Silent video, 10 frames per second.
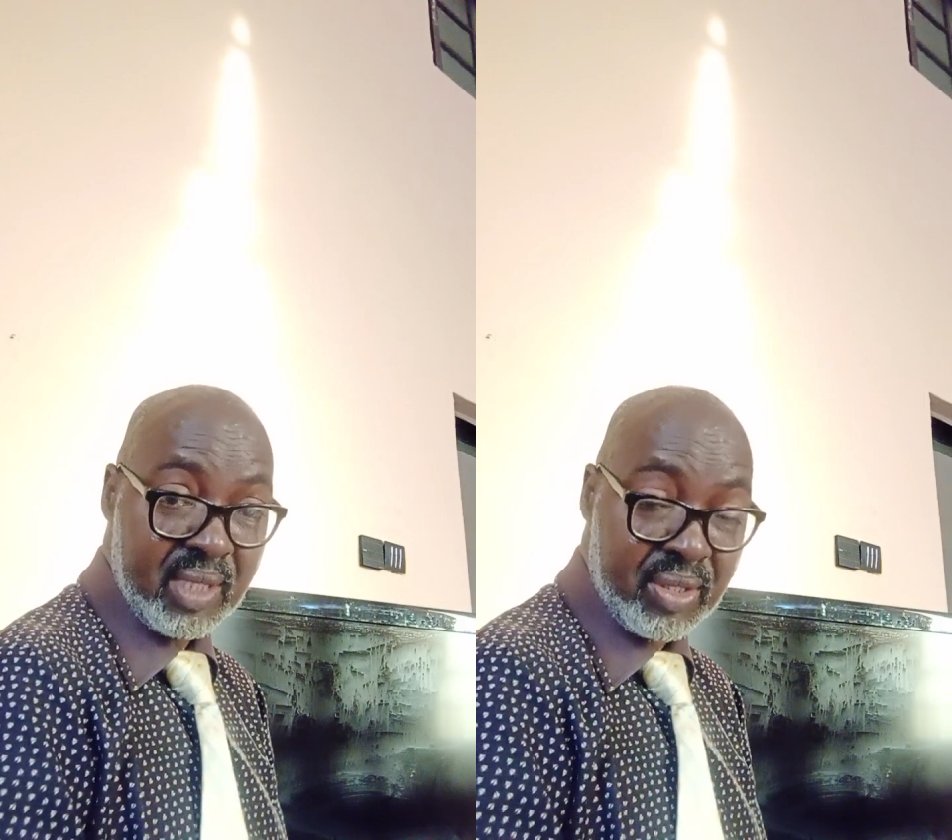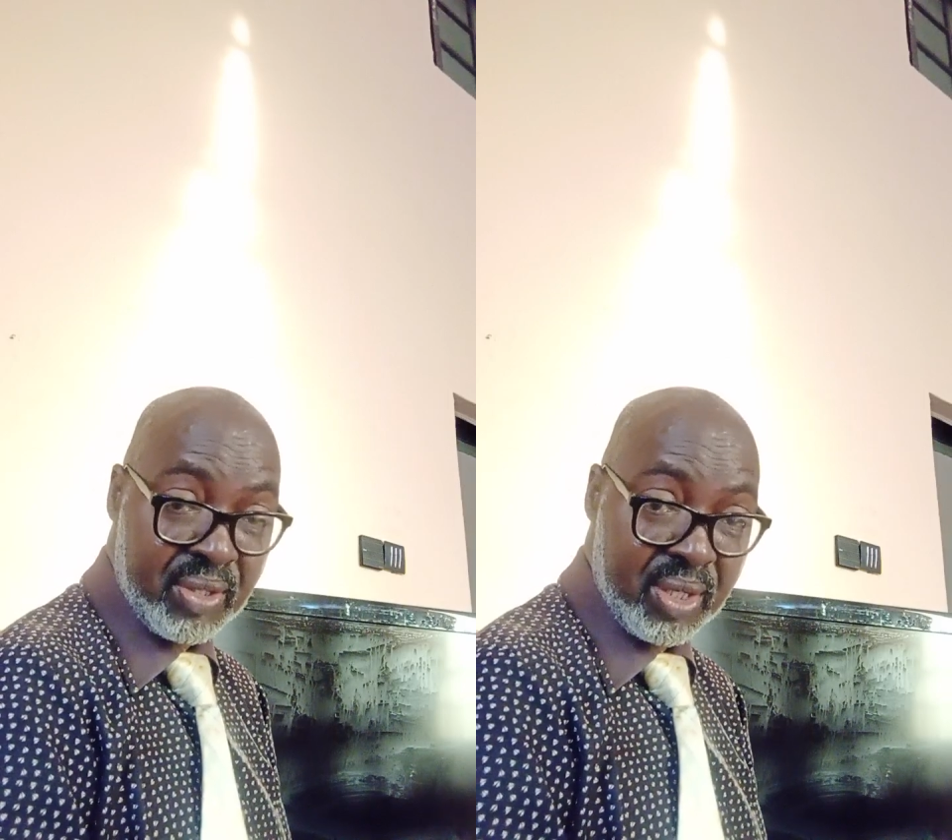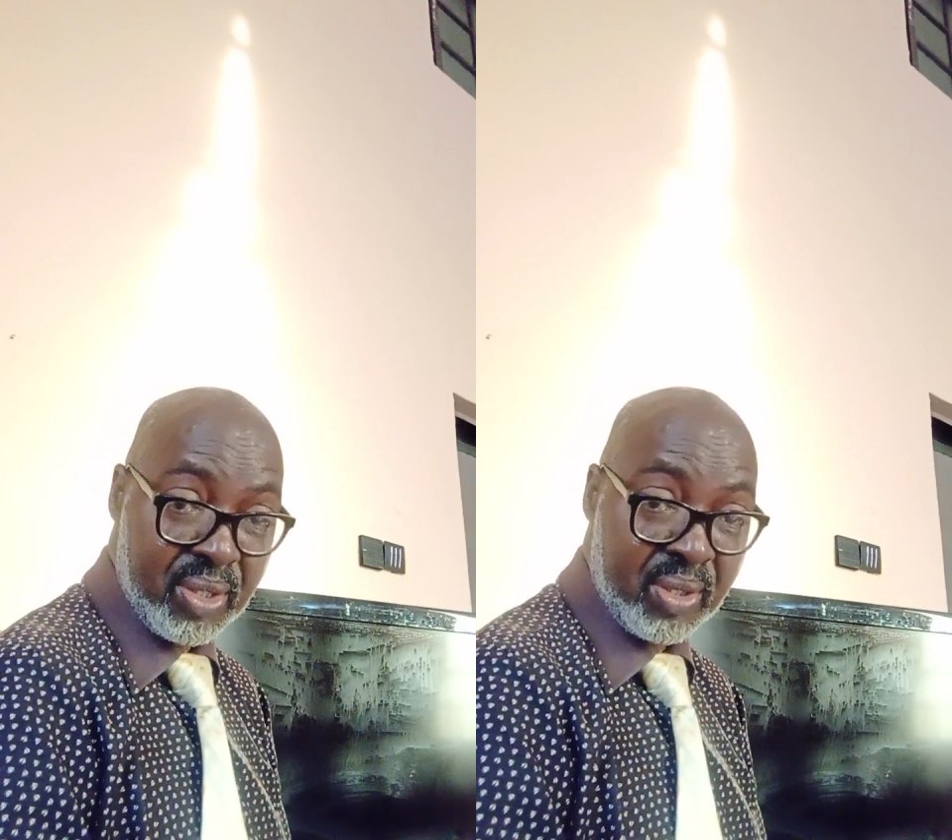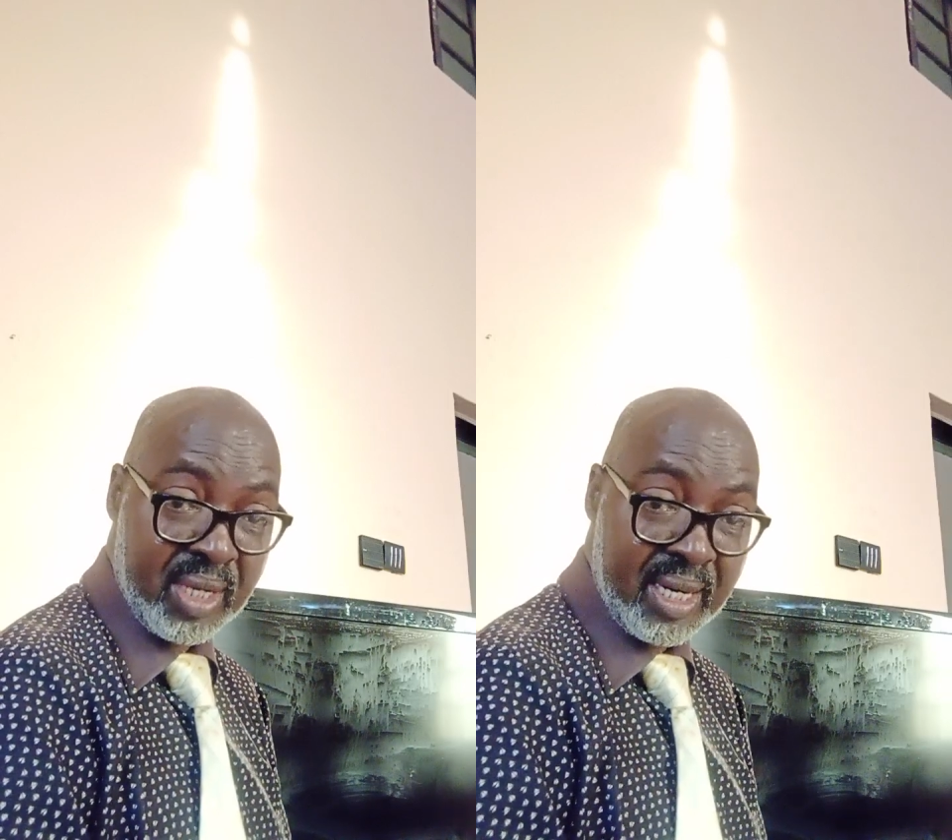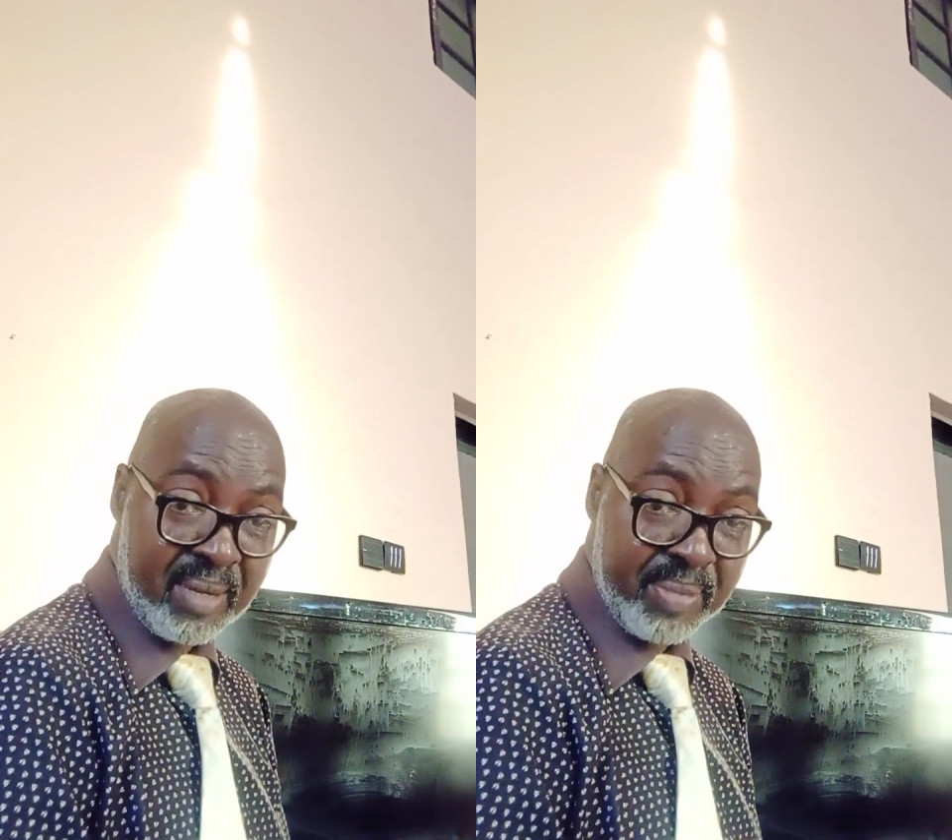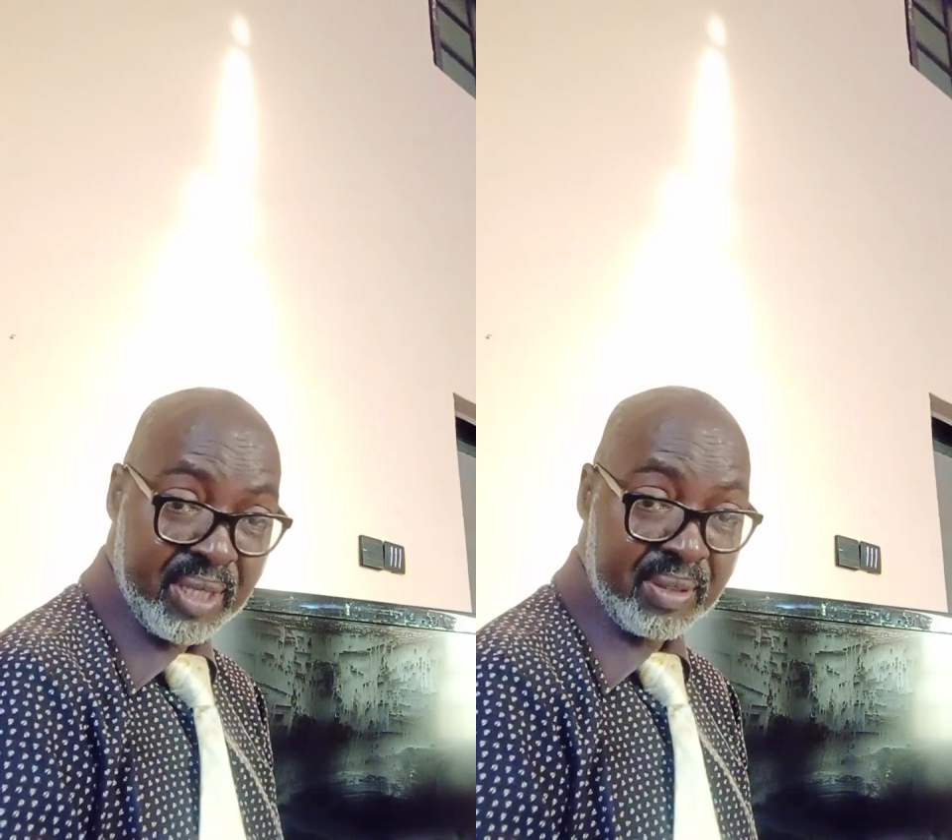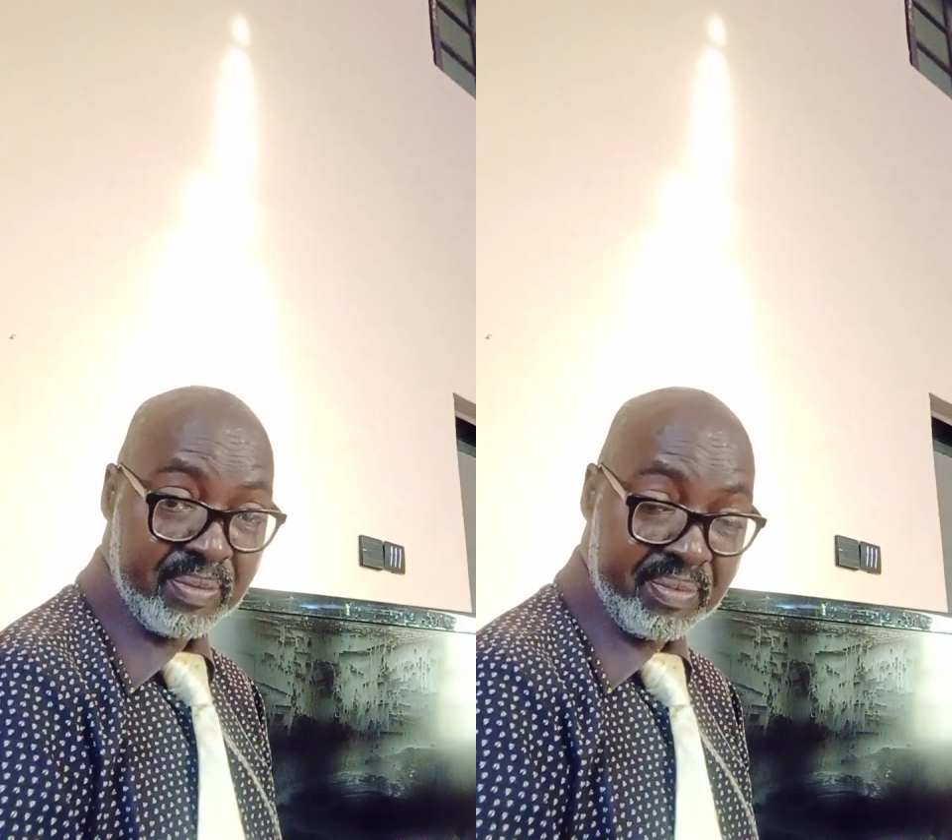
is radiotherapy